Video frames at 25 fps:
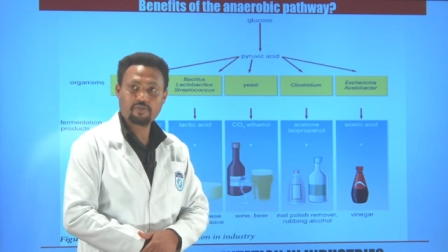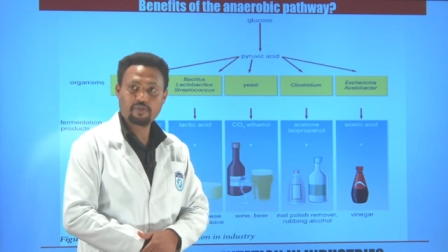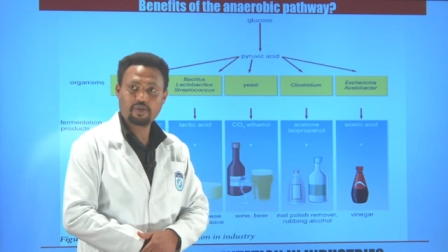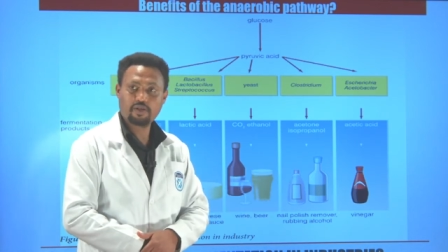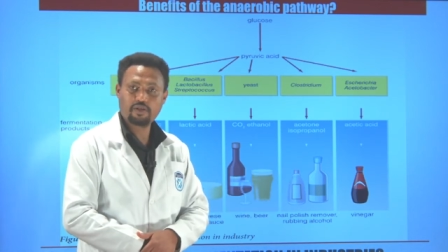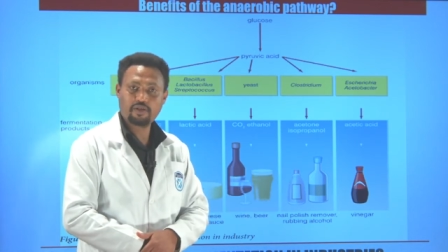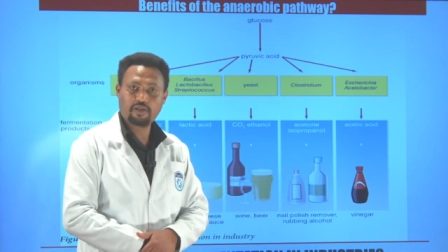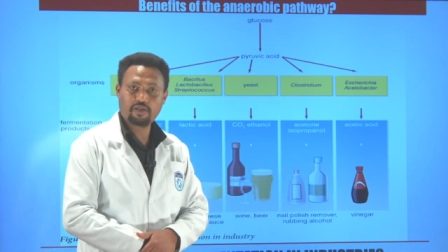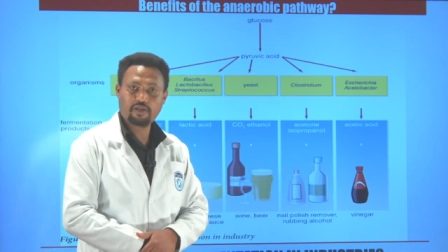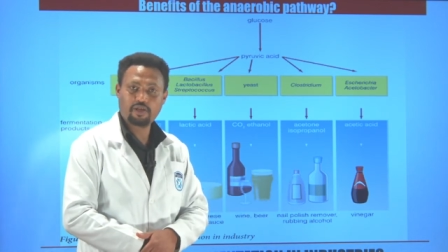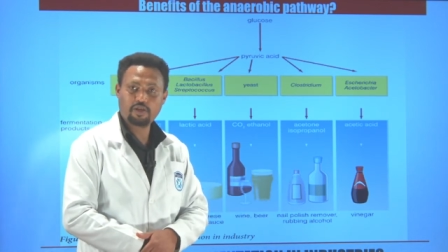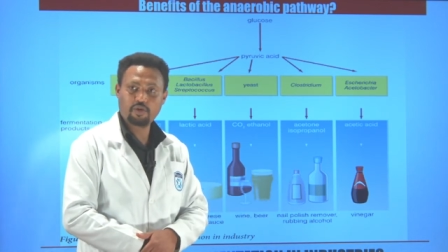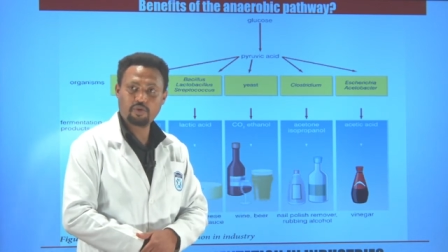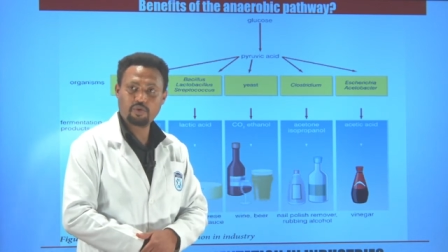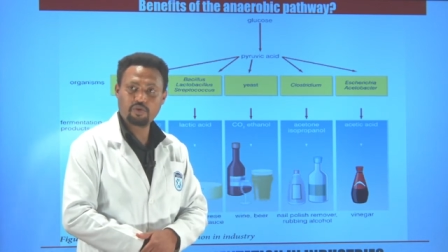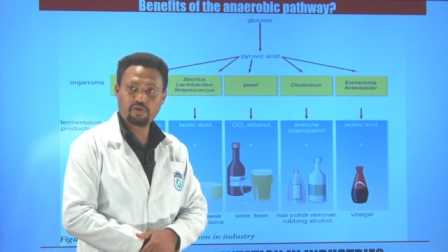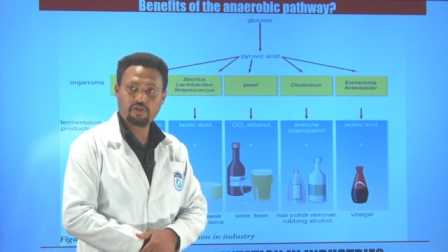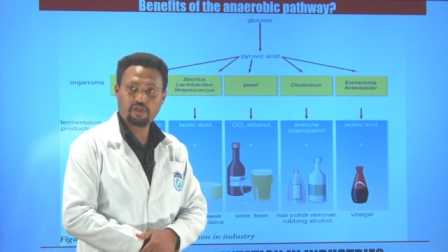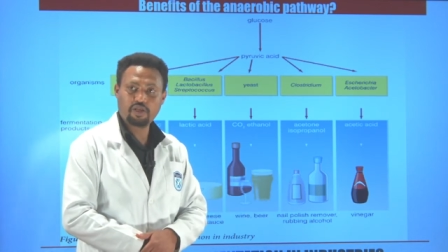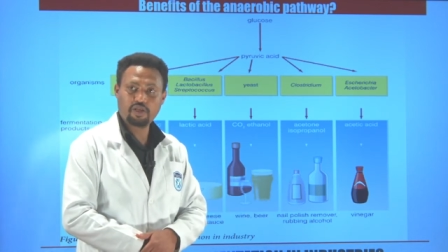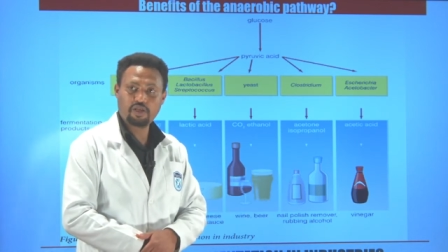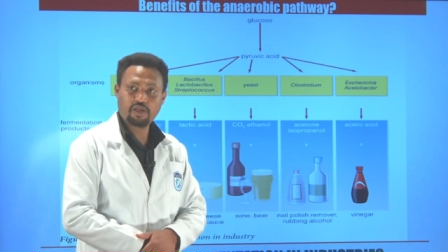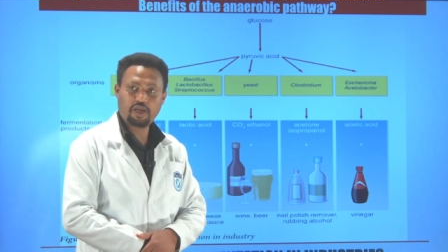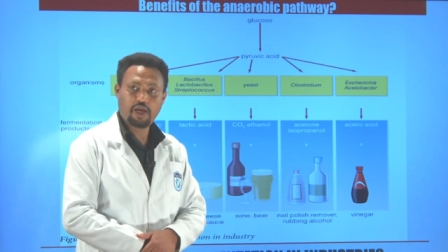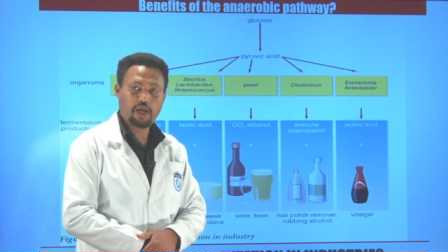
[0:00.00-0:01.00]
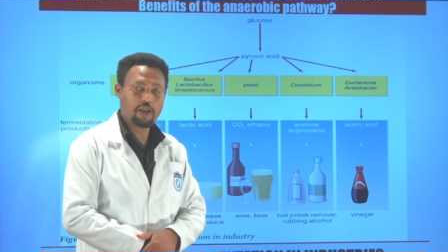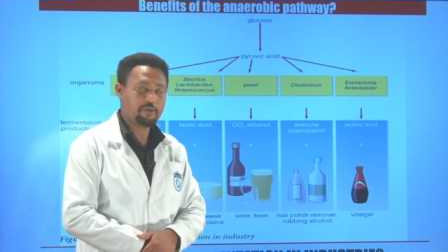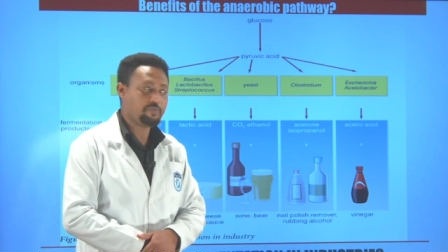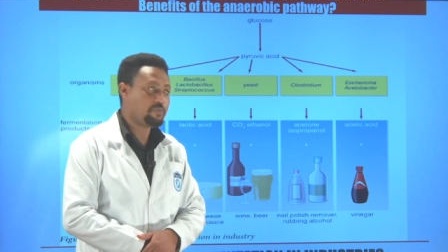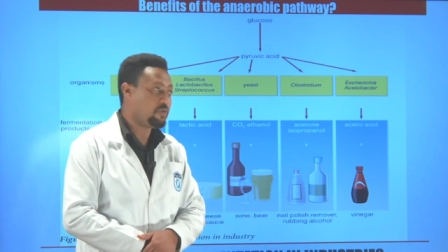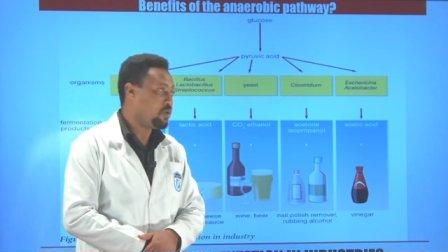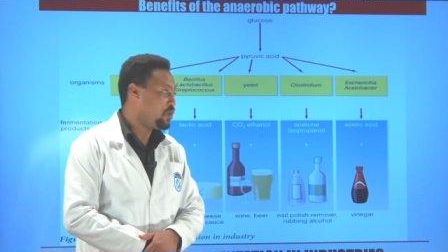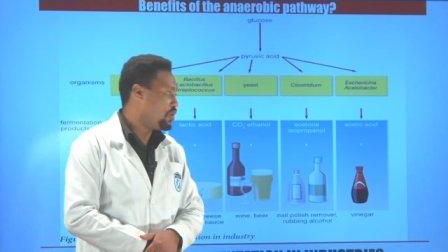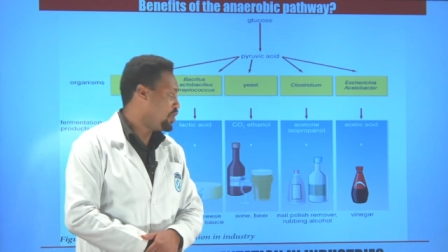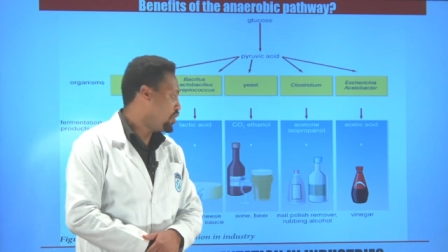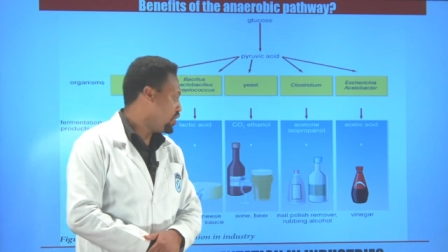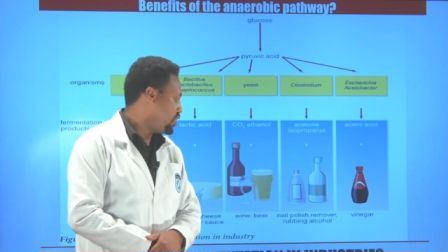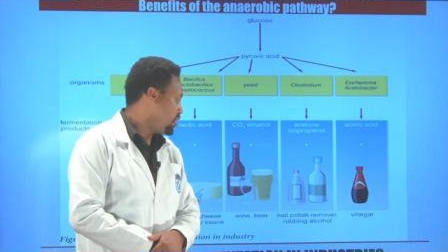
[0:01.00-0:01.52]
that are used in nail
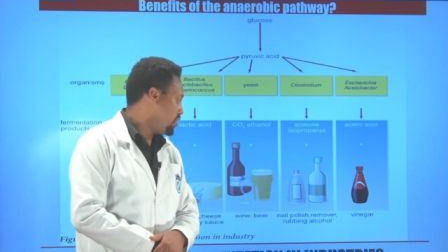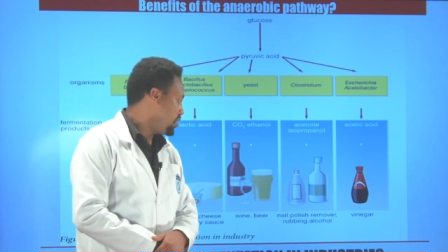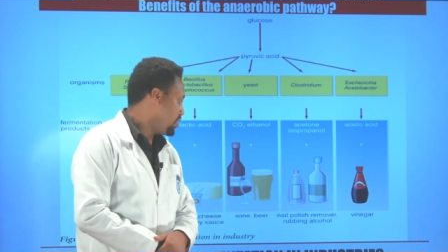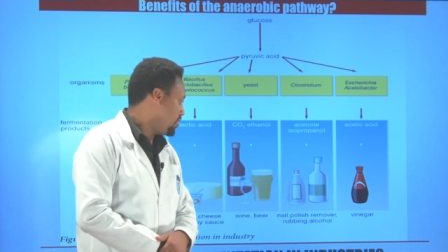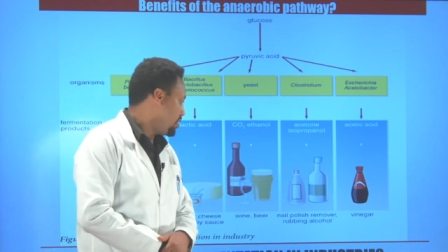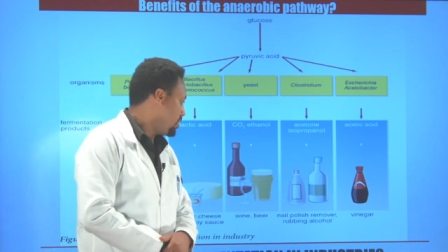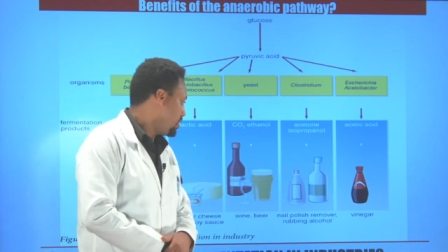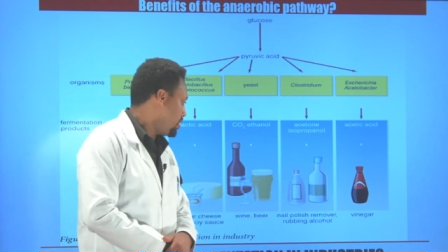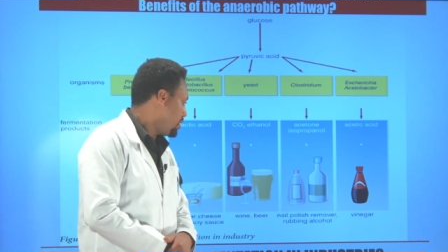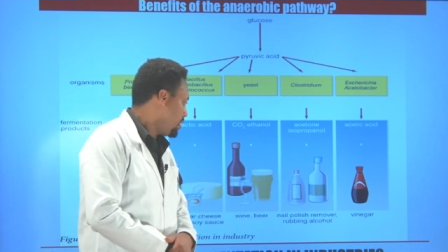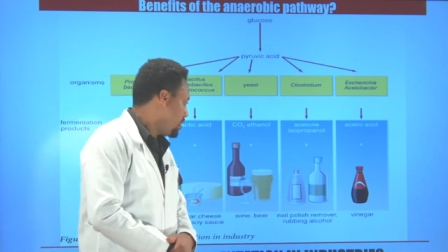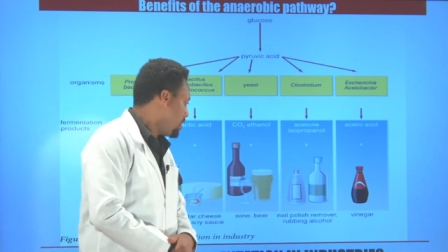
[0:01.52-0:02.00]
polishing,